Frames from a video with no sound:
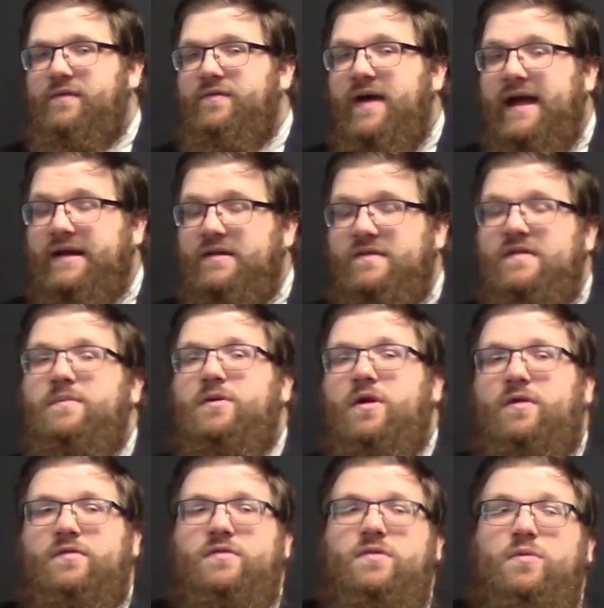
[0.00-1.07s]
In fact, in some
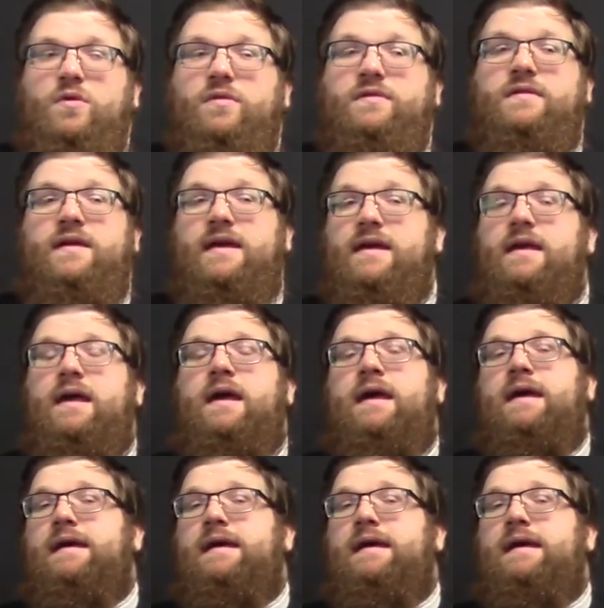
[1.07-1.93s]
culture of the world today,